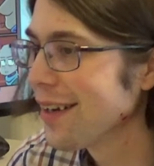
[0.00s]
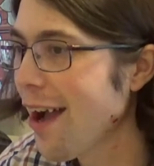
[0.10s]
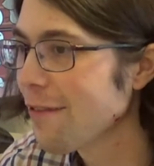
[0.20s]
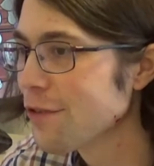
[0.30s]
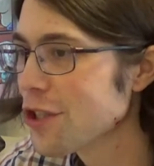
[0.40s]

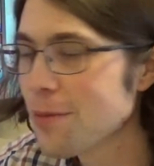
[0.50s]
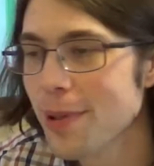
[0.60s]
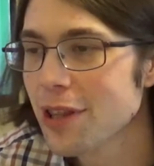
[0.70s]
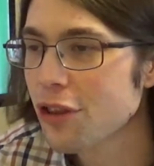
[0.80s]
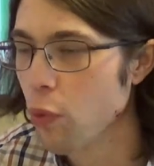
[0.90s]
have just
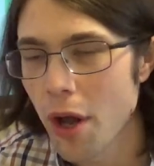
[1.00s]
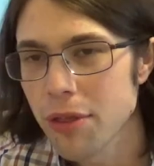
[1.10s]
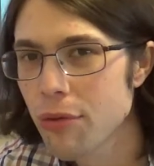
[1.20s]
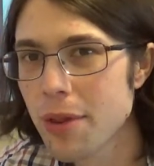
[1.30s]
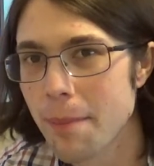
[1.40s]
been run
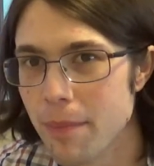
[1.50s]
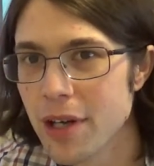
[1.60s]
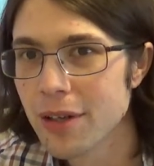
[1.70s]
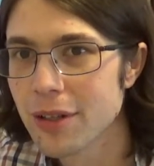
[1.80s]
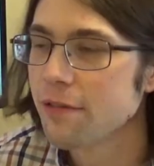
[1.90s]
through the
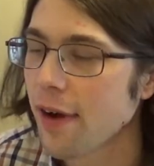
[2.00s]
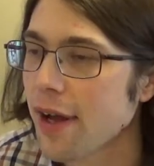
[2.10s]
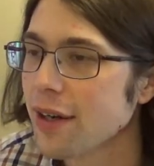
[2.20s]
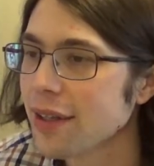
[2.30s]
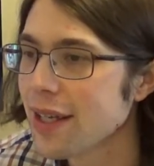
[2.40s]
mill
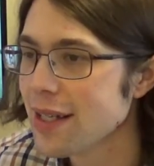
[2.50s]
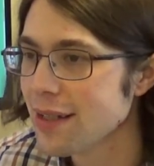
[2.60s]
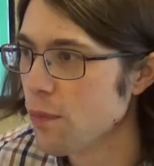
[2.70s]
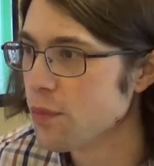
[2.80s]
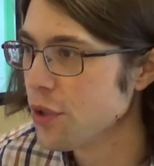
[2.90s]

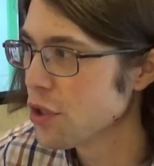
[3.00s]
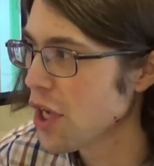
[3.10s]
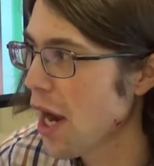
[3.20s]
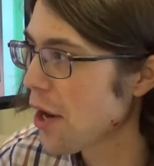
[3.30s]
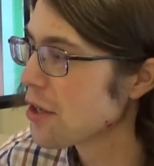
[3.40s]
finally
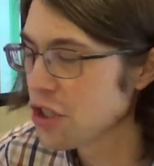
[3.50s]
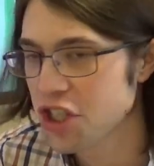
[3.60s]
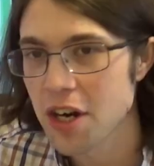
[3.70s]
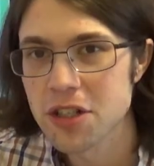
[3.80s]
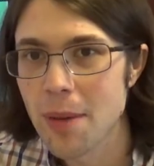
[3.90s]
share
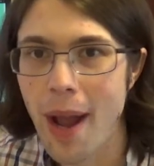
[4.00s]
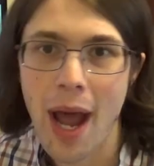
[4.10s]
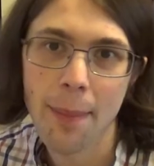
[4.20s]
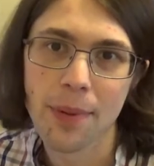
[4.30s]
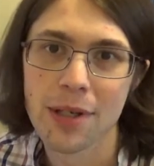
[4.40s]
some
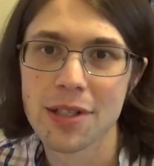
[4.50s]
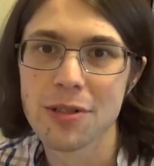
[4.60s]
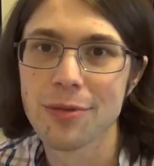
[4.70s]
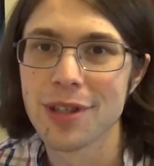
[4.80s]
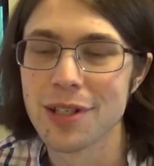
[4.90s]

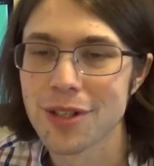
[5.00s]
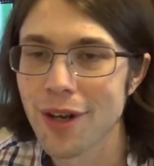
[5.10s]
happiness with each